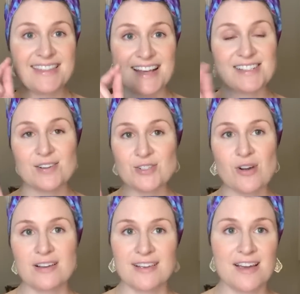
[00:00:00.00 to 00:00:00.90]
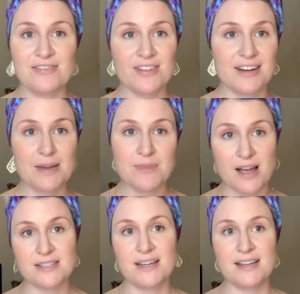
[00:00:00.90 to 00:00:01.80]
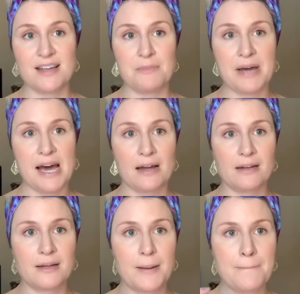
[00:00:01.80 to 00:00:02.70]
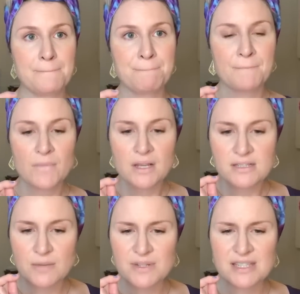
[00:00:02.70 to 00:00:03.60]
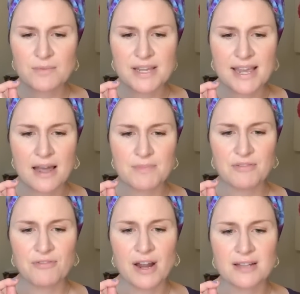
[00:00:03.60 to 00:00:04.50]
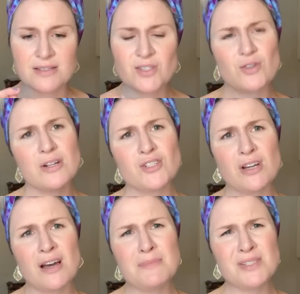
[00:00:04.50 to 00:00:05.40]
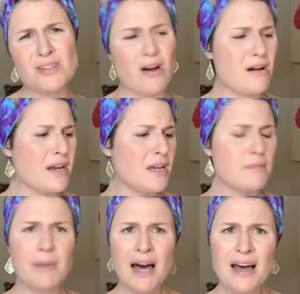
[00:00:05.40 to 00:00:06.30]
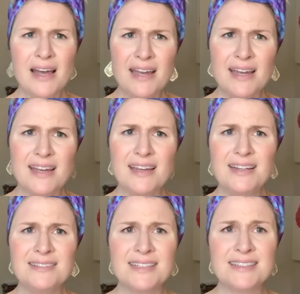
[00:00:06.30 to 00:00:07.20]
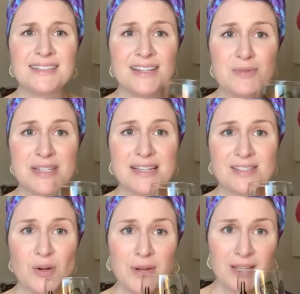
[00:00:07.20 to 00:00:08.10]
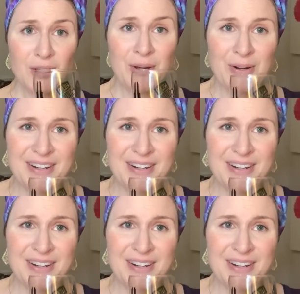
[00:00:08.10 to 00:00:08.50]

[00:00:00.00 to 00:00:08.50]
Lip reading: That's how strongly I feel, and I'm not taking it back. Someone said we can't be friends. Georgia, I'm sorry. Bye. It was nice knowing you.